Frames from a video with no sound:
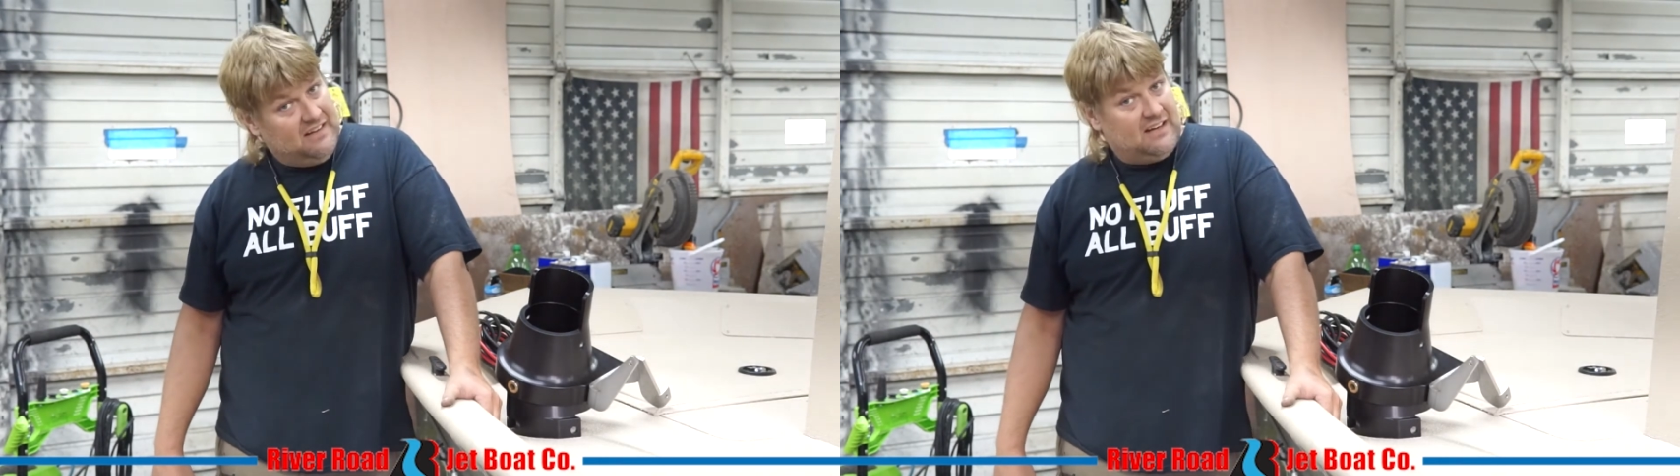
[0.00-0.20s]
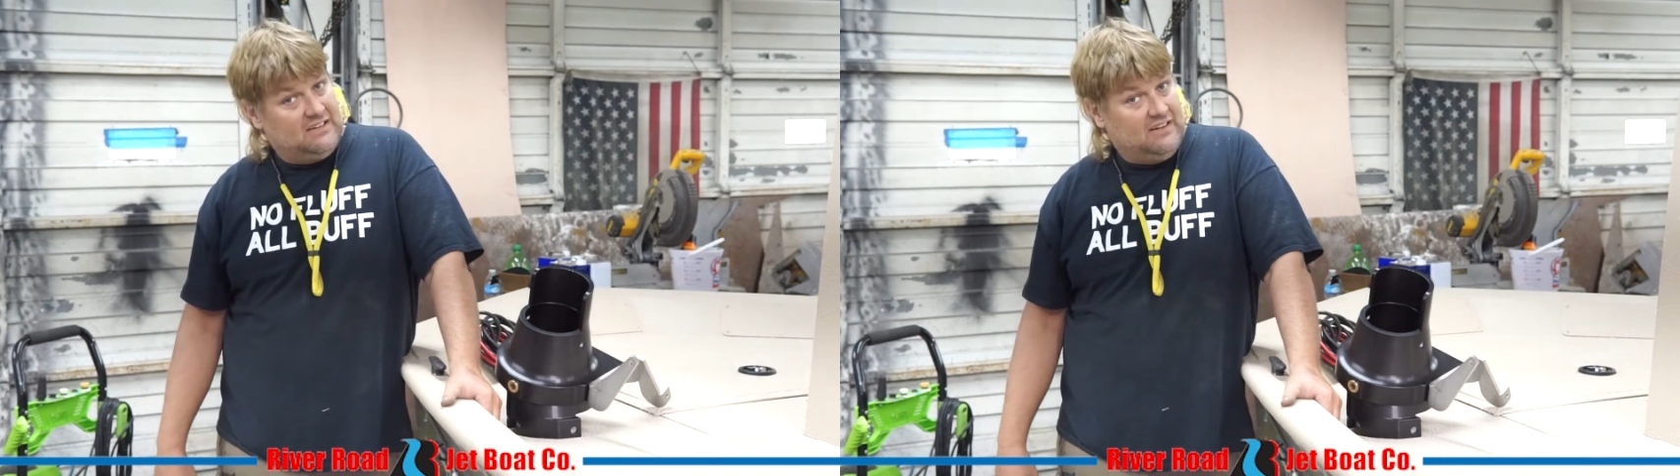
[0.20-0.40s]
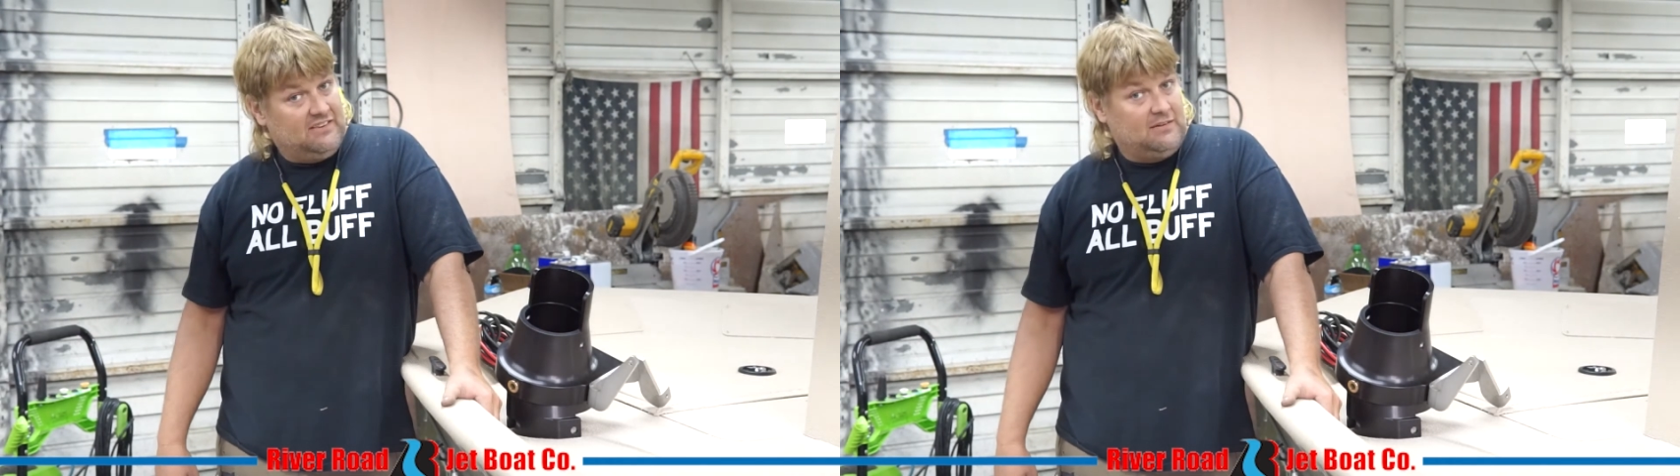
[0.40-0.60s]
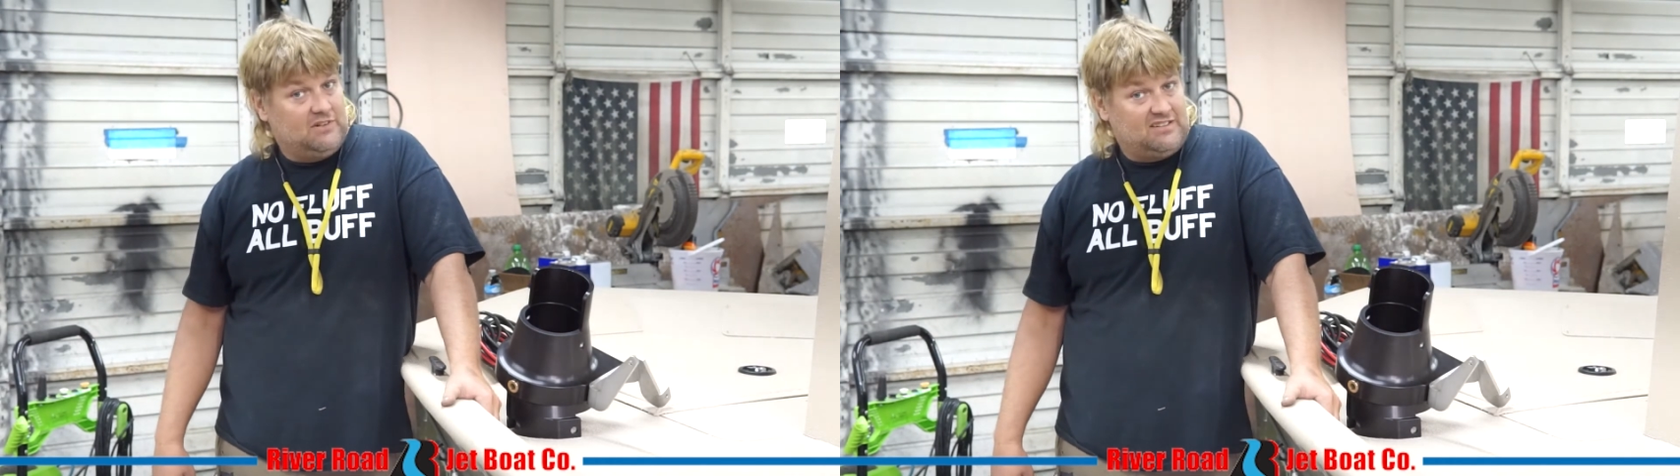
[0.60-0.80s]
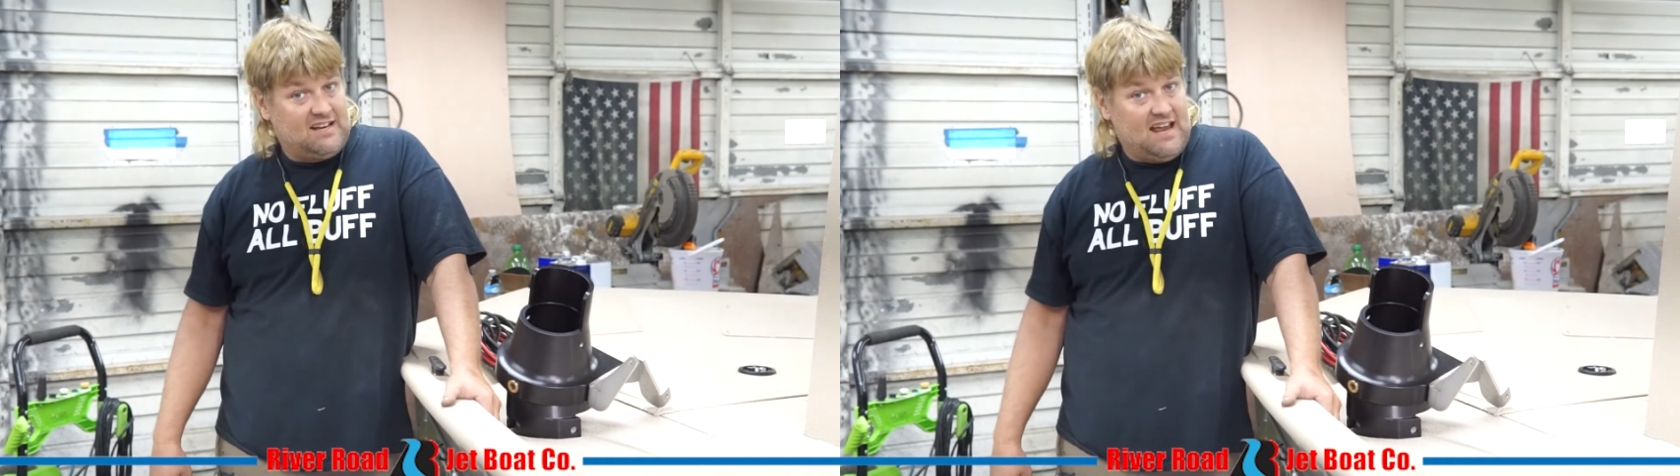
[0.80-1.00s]
you got nothing
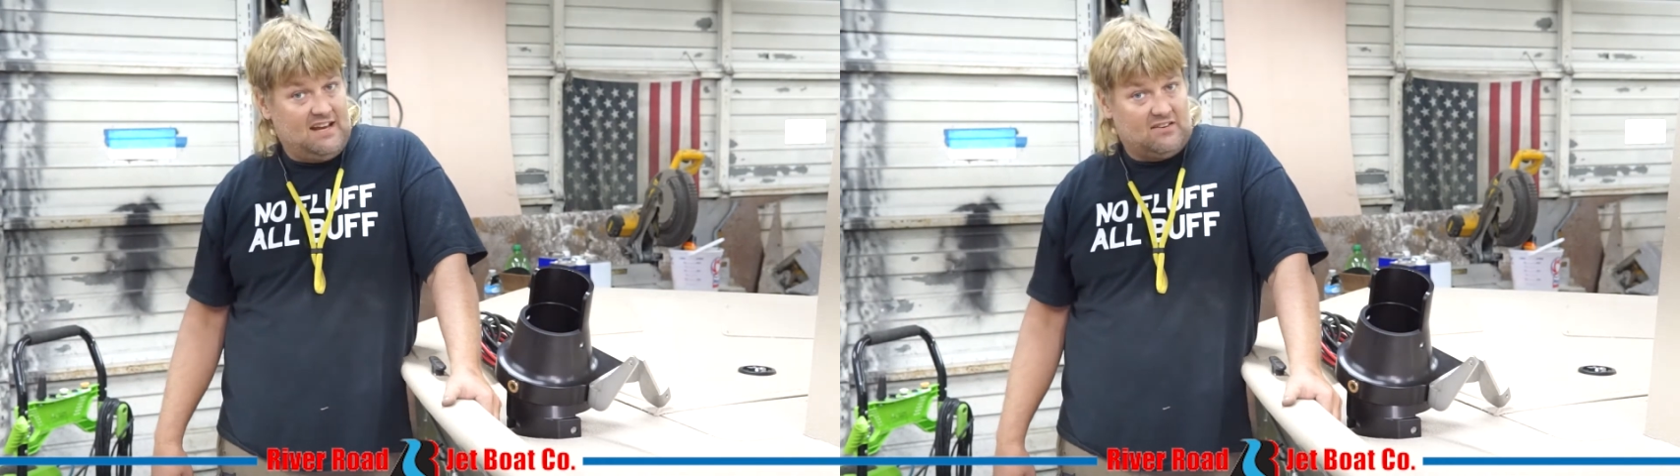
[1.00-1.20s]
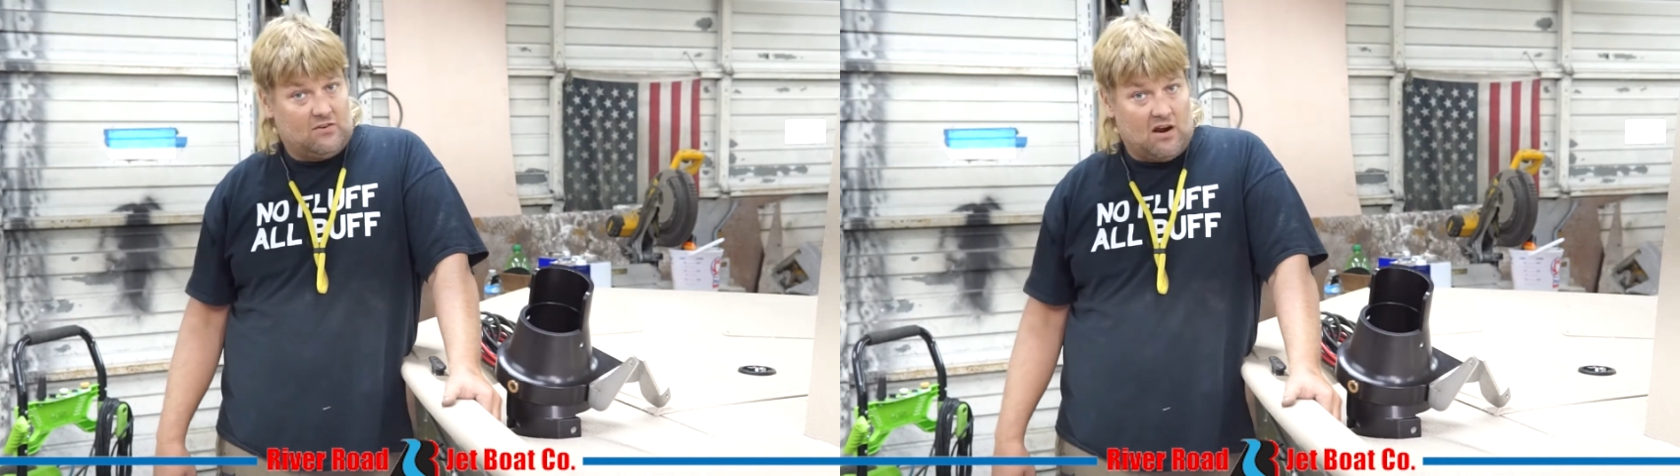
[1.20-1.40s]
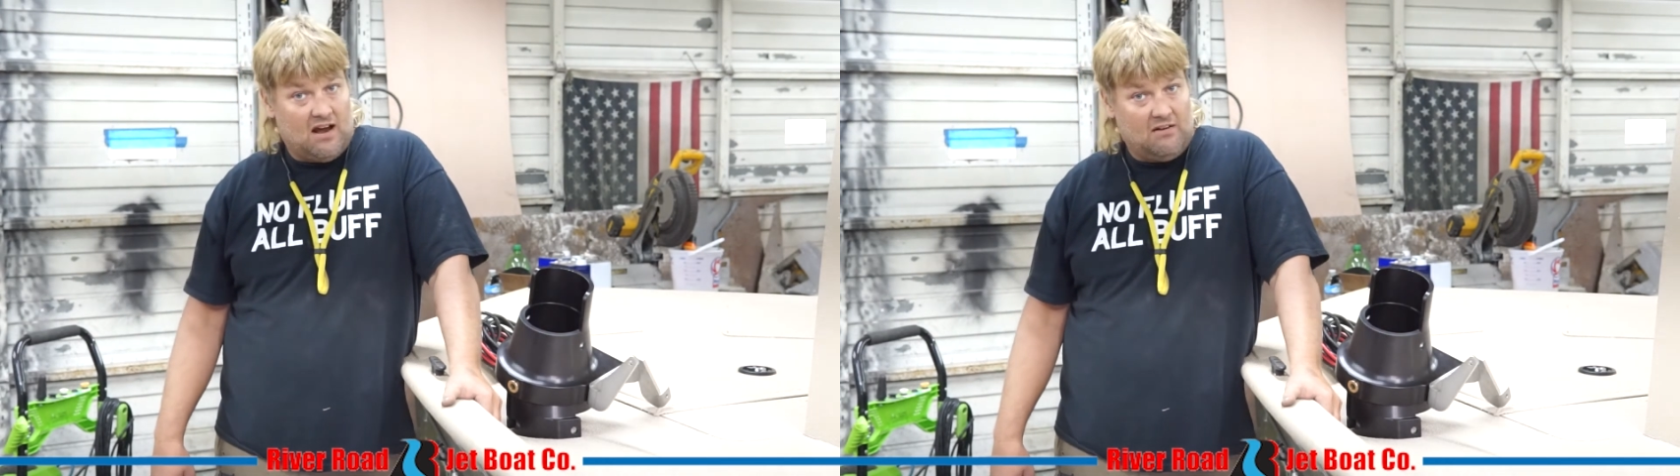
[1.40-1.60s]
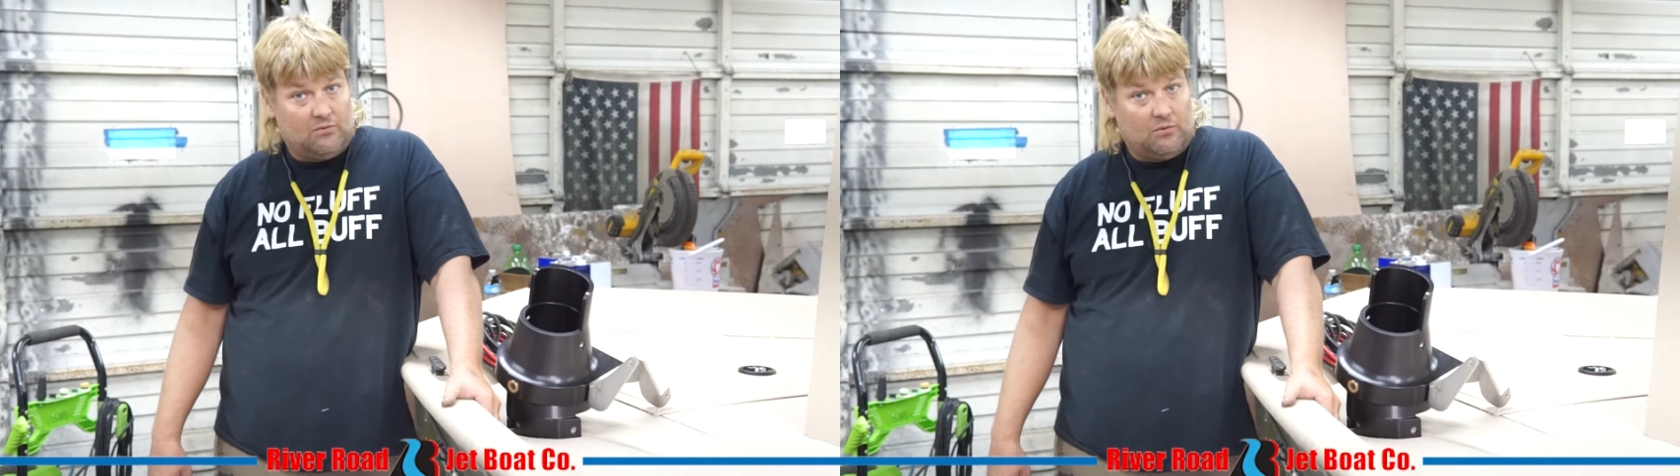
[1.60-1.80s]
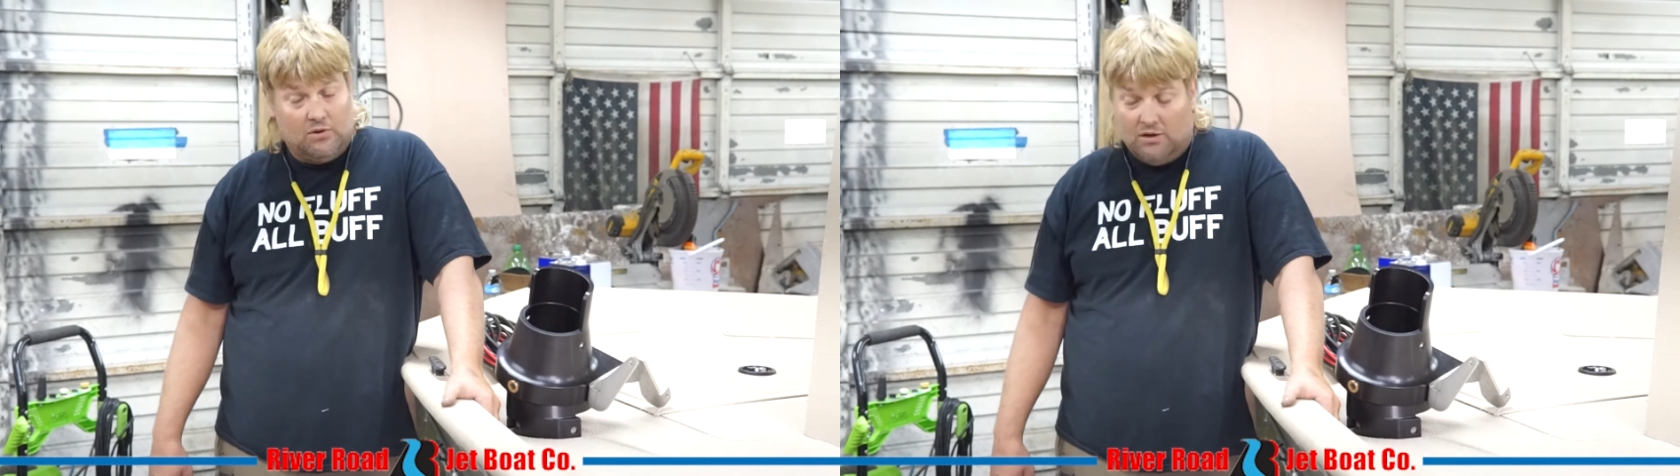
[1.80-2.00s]
but sand and
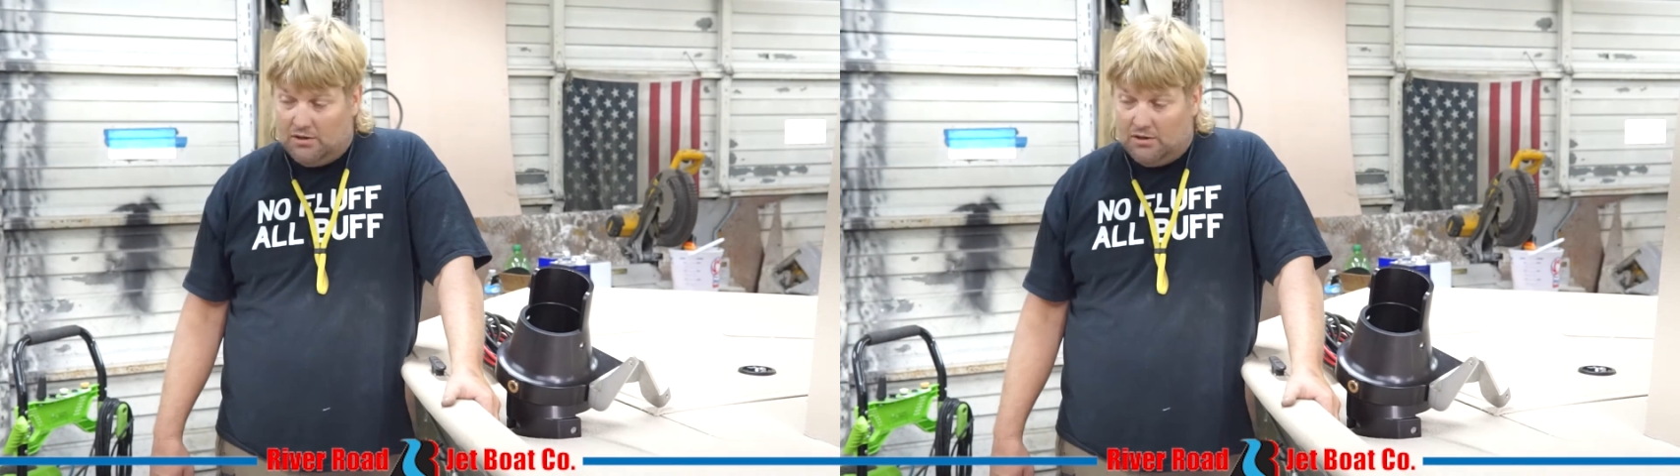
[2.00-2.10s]
gravel,